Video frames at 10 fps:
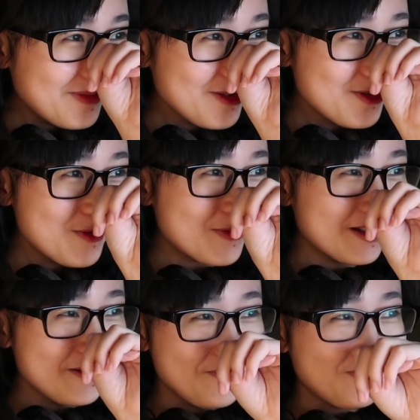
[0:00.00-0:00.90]
But you know
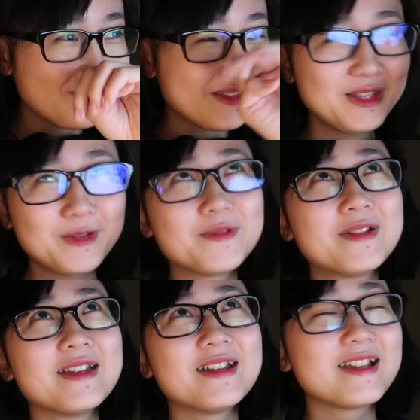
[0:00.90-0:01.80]
what? It's
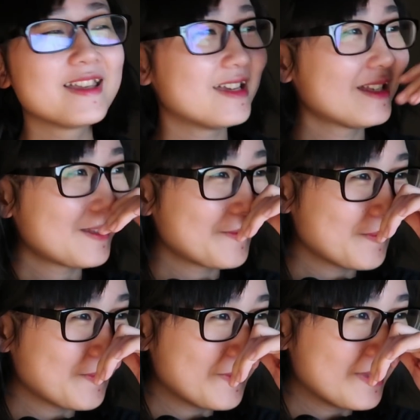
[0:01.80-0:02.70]
okay, I guess.
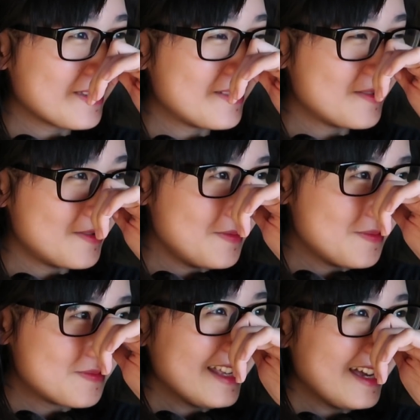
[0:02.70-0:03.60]
You know?
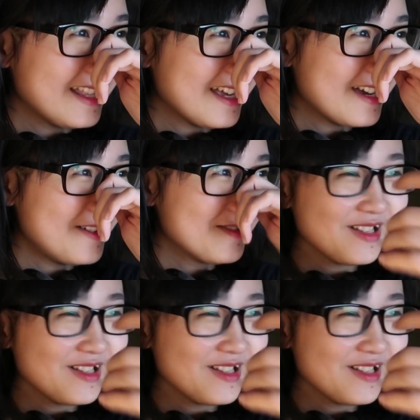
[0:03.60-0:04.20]
And I like how